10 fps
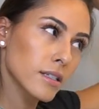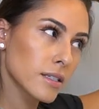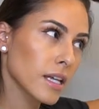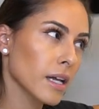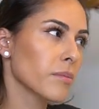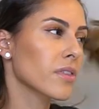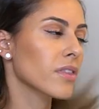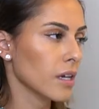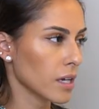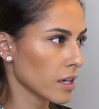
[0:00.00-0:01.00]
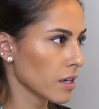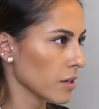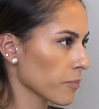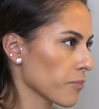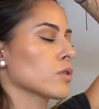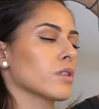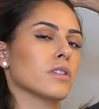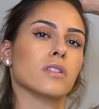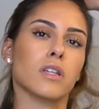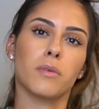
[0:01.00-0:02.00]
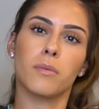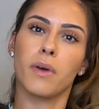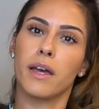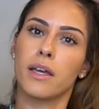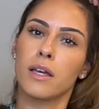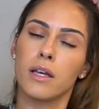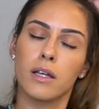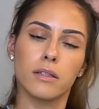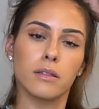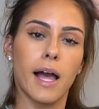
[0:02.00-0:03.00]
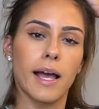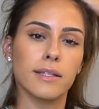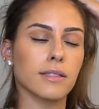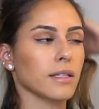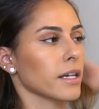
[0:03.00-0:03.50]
Same thing. So this is gonna be my last